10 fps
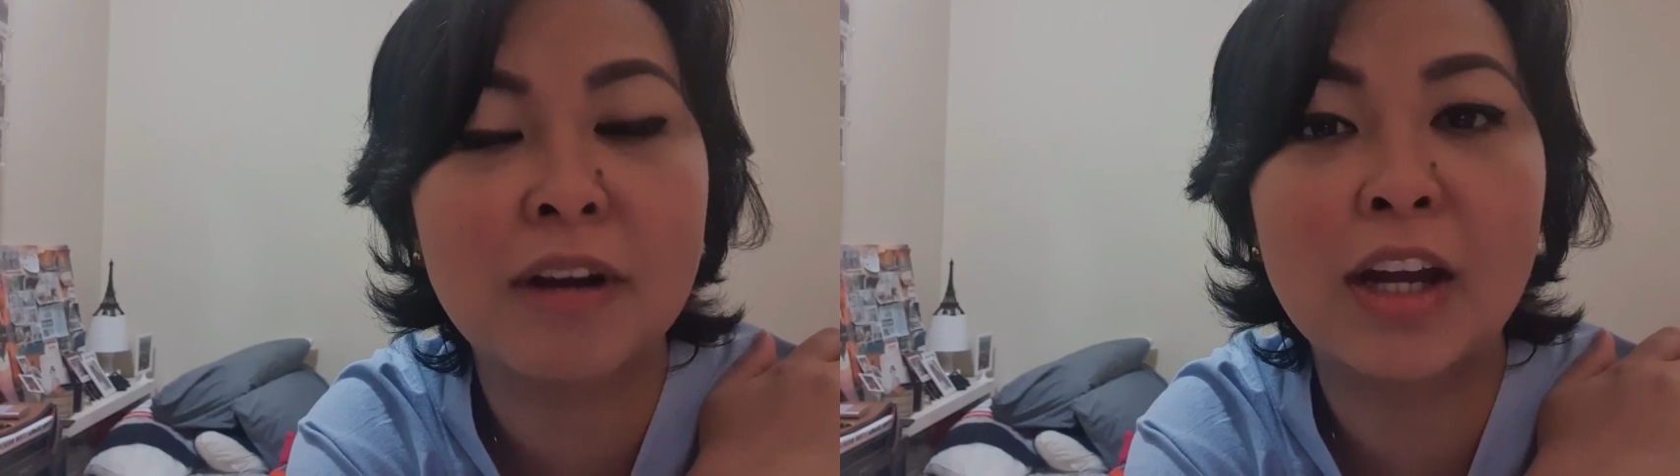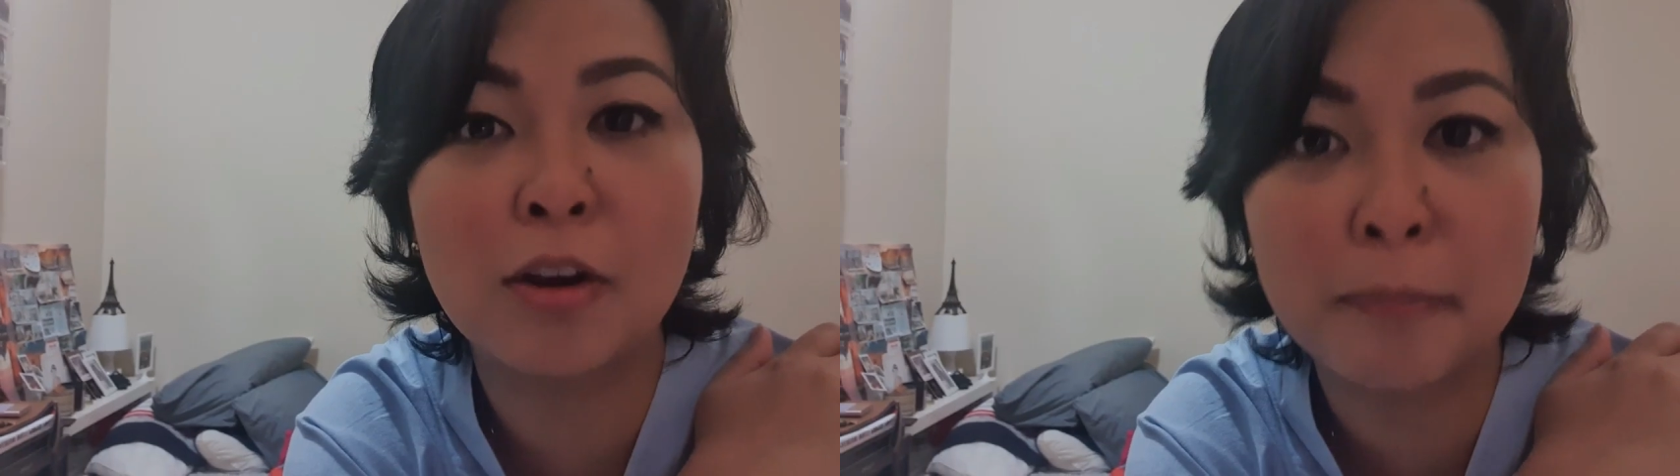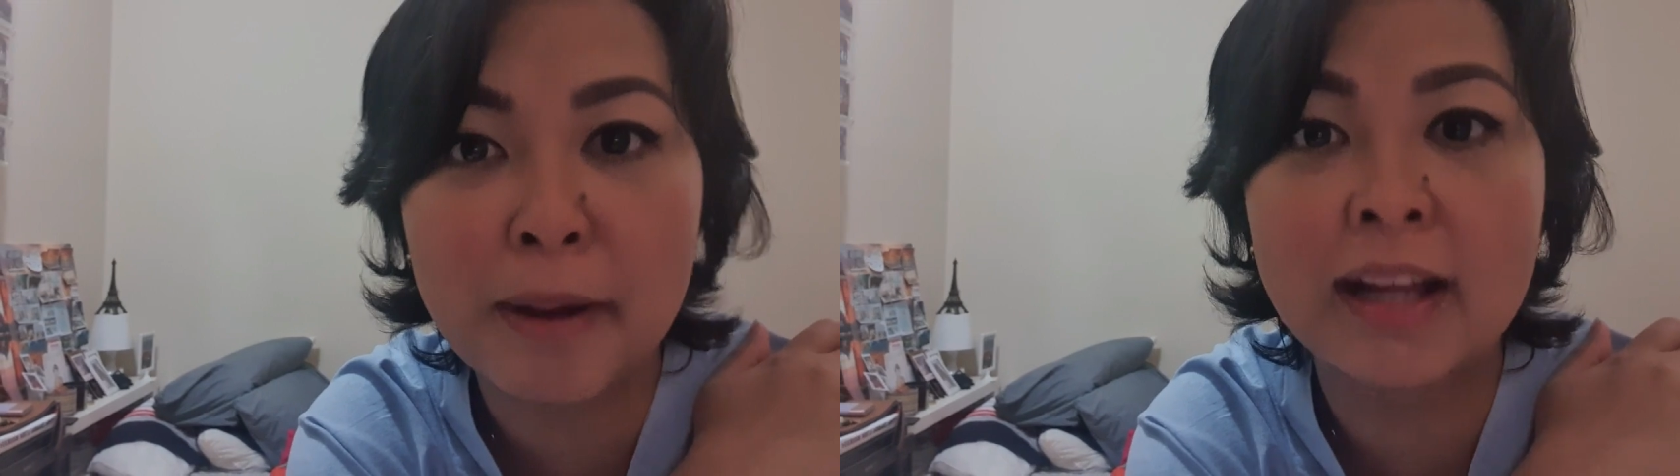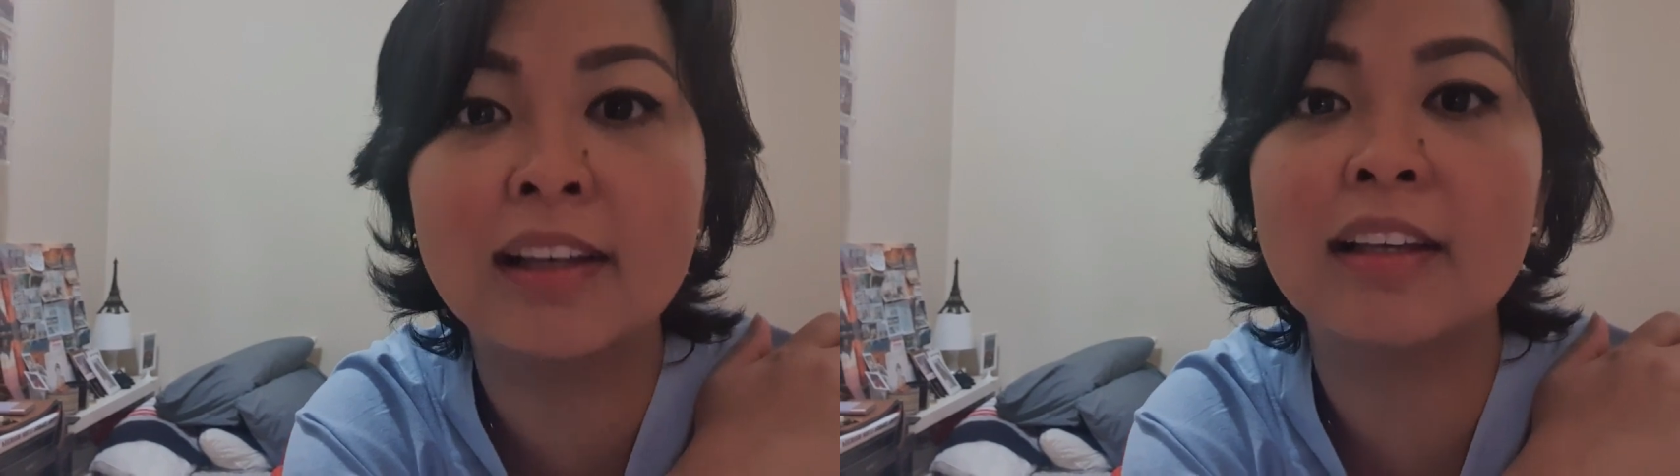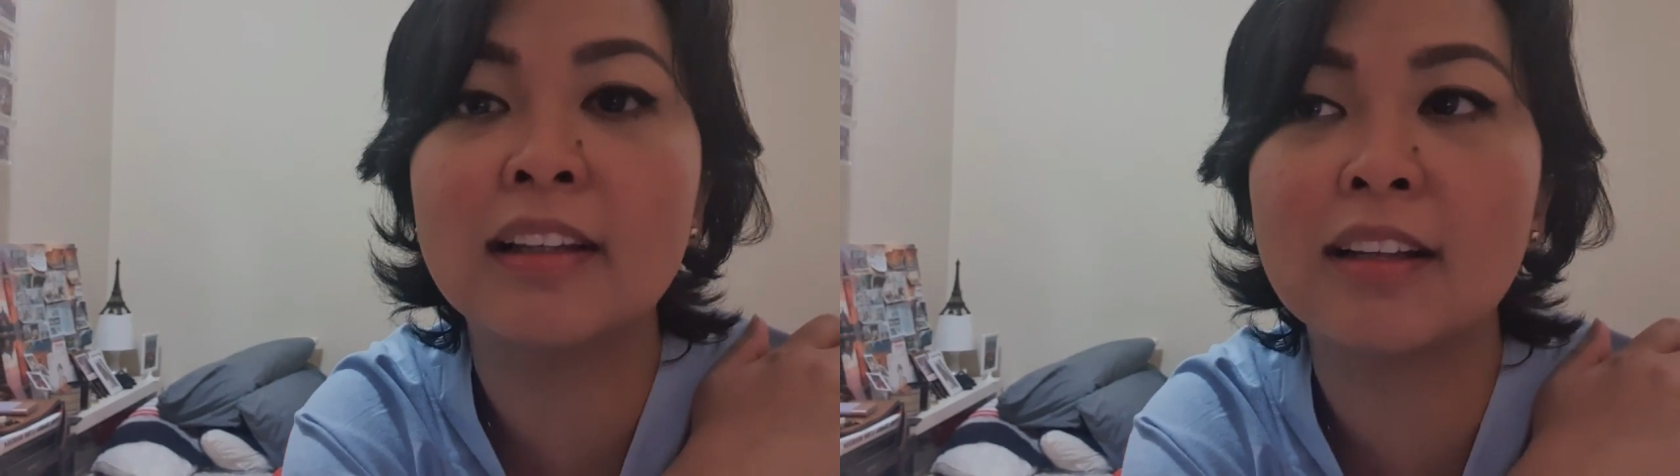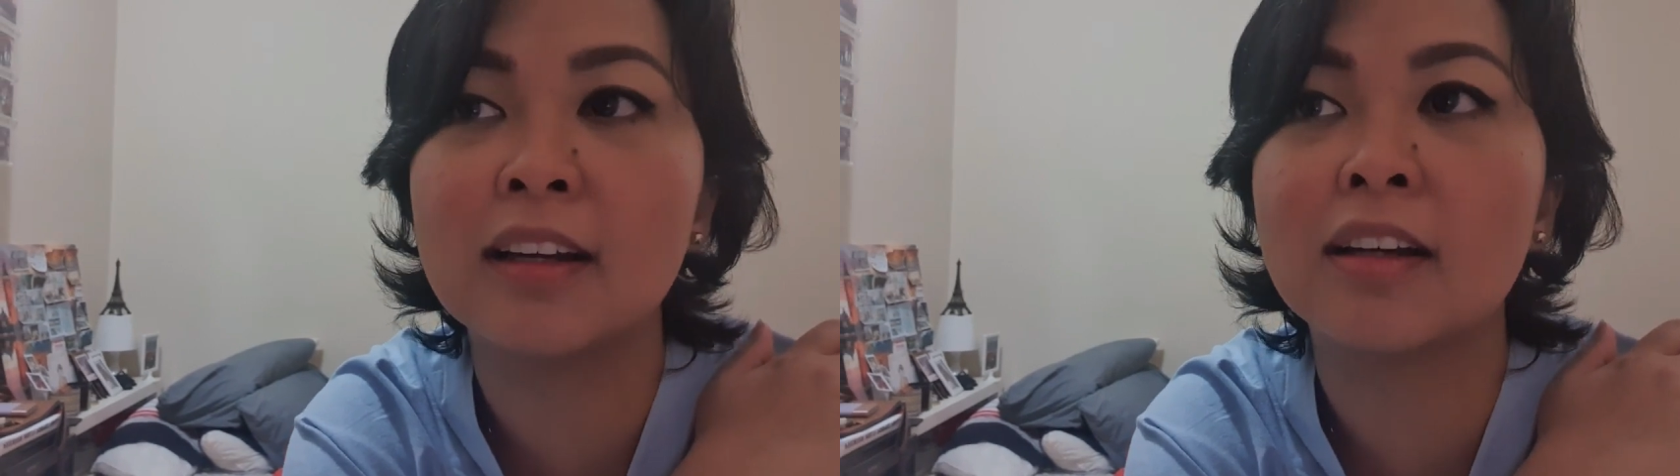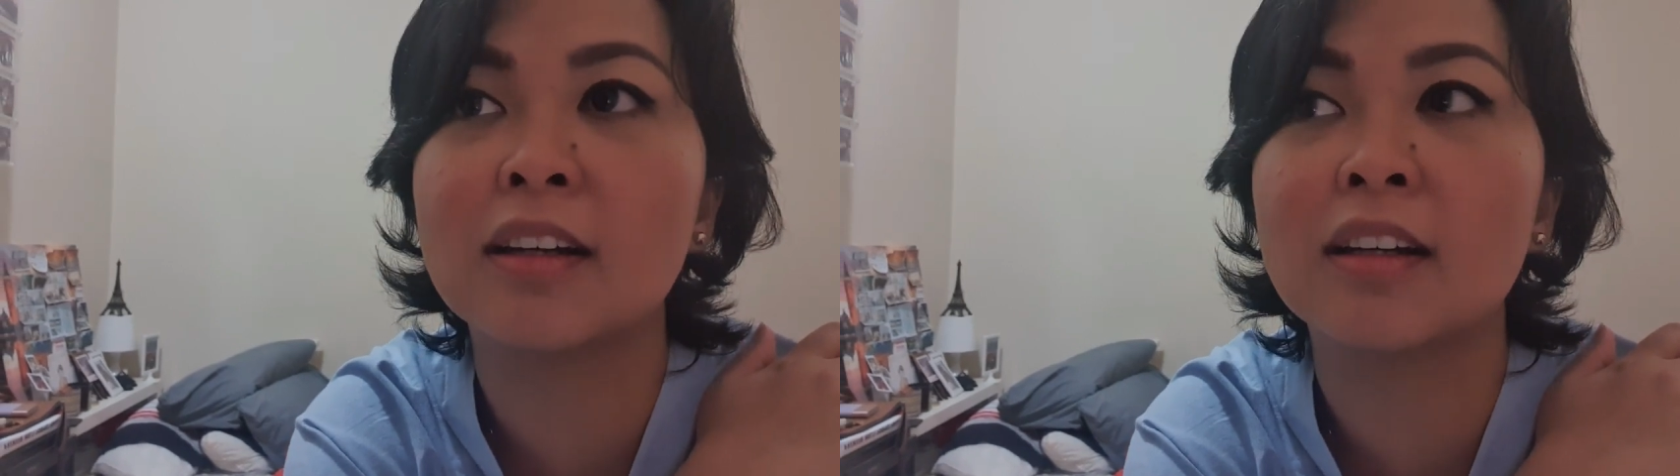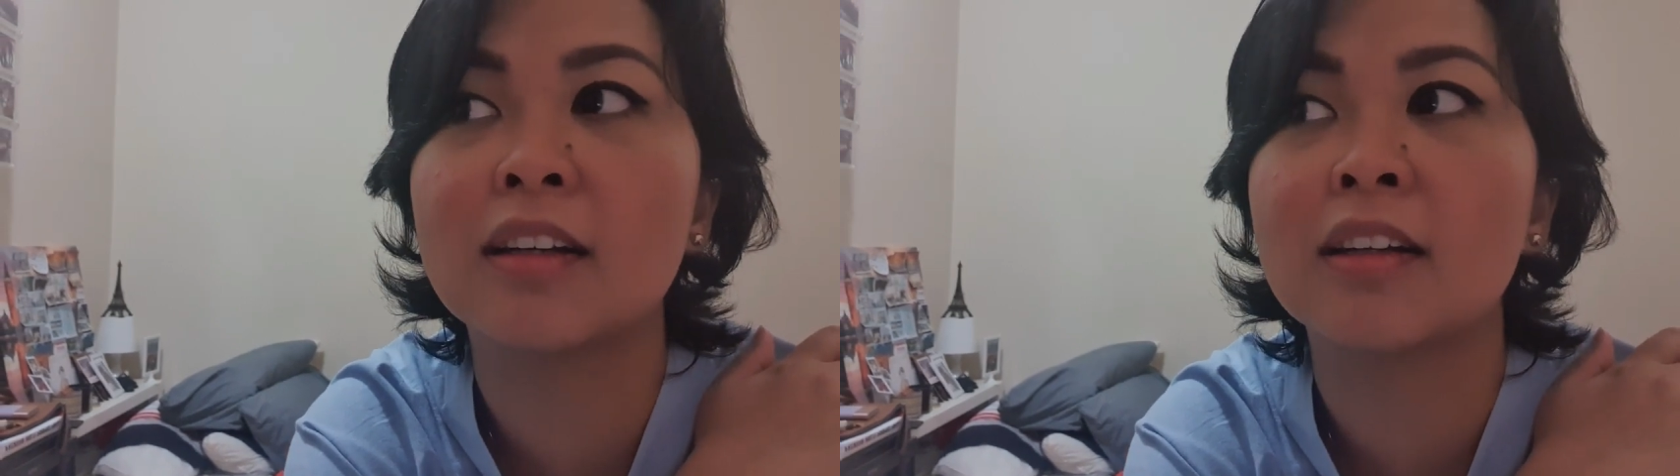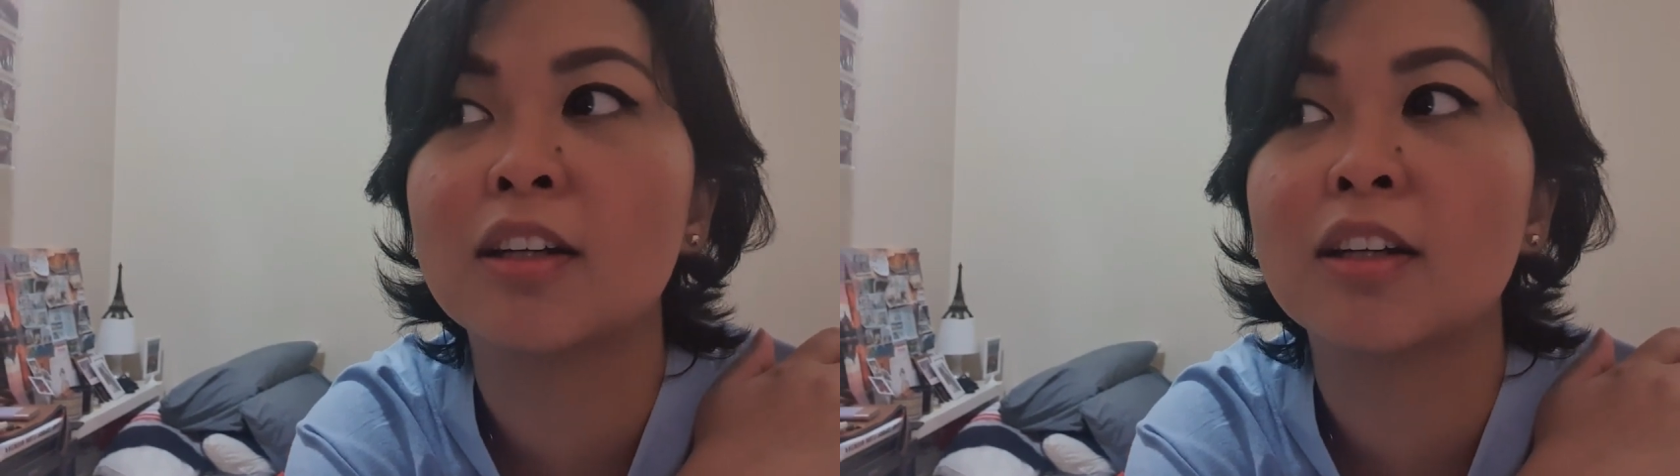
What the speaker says: I compiled the